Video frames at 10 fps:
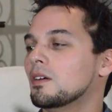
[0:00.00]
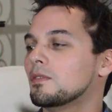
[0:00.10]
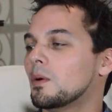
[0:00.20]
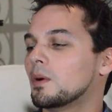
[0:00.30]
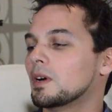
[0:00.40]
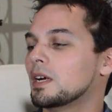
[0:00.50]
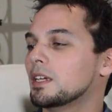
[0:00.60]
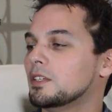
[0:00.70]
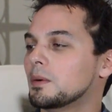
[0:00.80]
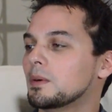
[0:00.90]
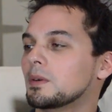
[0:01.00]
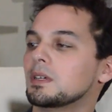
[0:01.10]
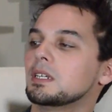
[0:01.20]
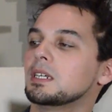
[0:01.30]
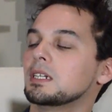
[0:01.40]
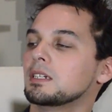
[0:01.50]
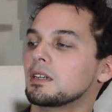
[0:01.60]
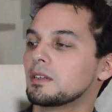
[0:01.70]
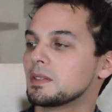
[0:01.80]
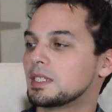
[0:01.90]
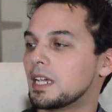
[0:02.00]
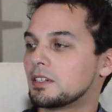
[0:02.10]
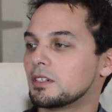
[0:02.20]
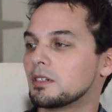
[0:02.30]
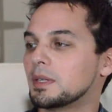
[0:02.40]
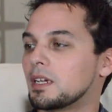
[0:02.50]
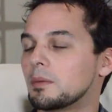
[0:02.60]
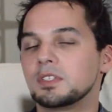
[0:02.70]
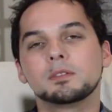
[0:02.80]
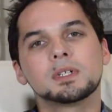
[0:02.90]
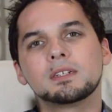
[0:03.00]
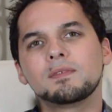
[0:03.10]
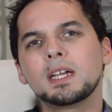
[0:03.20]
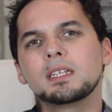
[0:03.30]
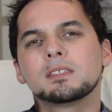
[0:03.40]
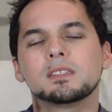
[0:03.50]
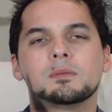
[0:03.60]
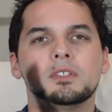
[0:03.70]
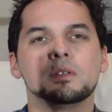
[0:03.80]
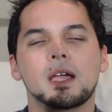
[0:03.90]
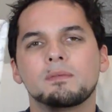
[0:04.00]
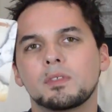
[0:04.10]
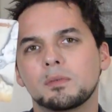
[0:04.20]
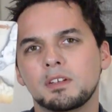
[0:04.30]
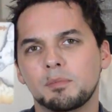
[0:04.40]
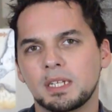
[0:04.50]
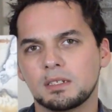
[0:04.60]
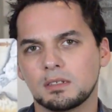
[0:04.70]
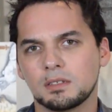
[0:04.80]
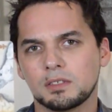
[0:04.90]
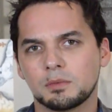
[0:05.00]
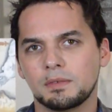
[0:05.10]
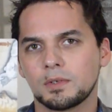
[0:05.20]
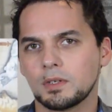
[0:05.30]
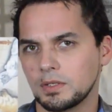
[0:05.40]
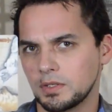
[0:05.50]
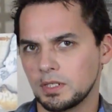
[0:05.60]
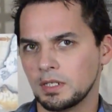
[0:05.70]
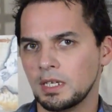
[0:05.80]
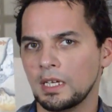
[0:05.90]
For your Earth sector, when it comes to your work and finances, we do have the Three of Pentacles reversed.